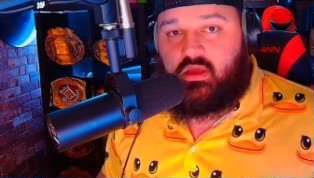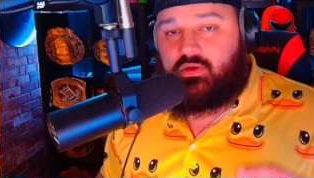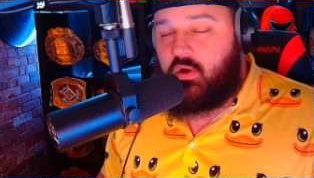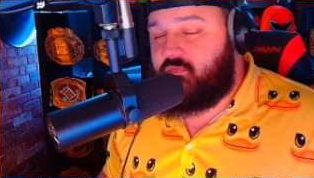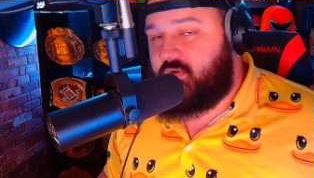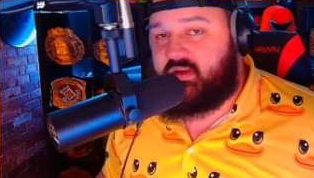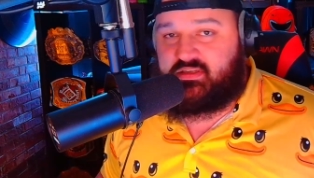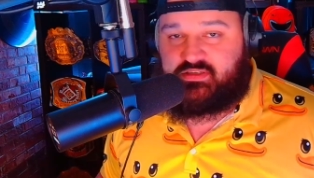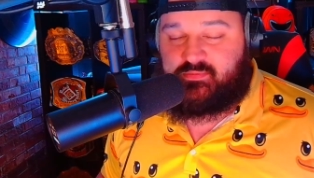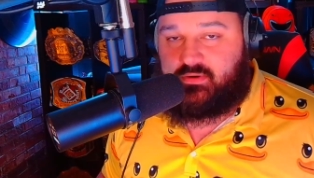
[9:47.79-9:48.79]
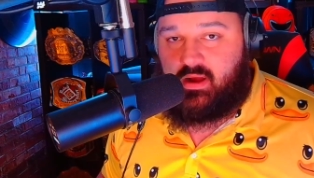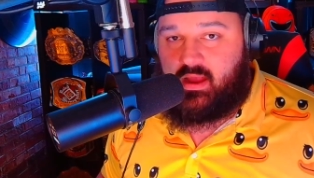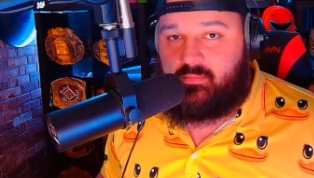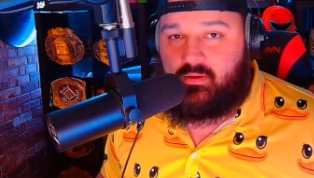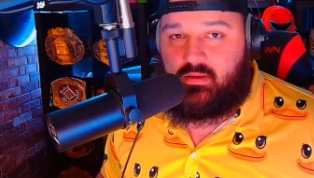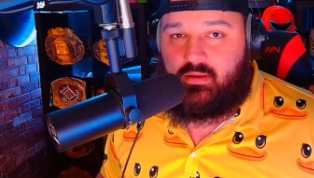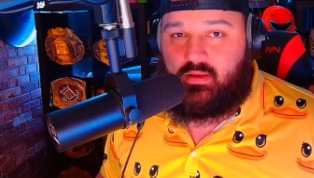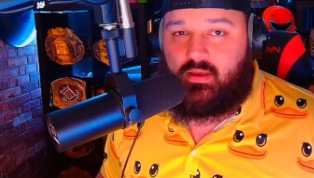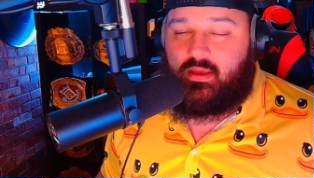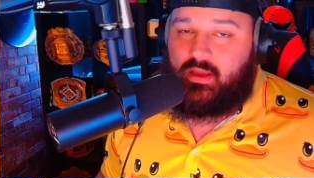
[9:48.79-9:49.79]
Don't forget to subscribe,
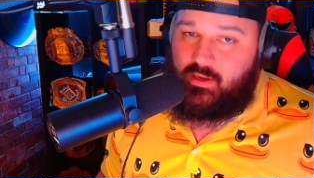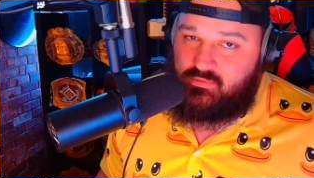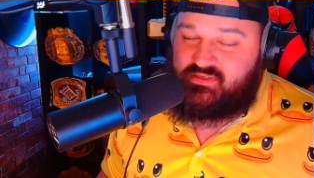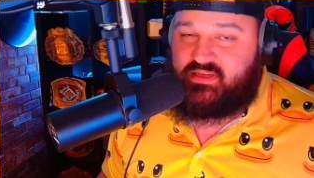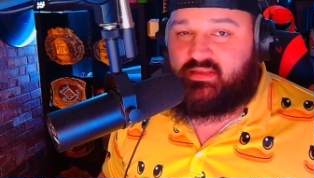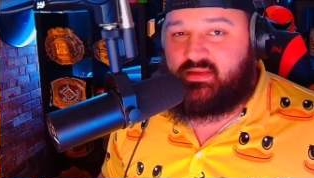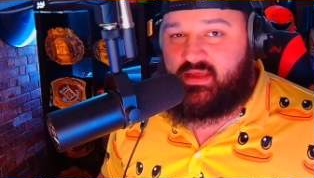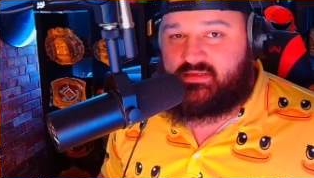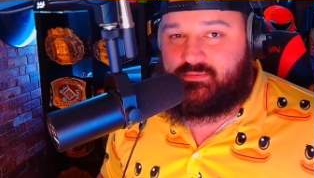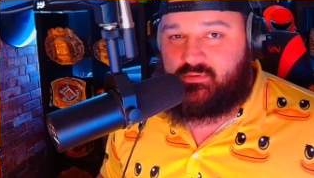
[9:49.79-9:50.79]
and we'll see you at the next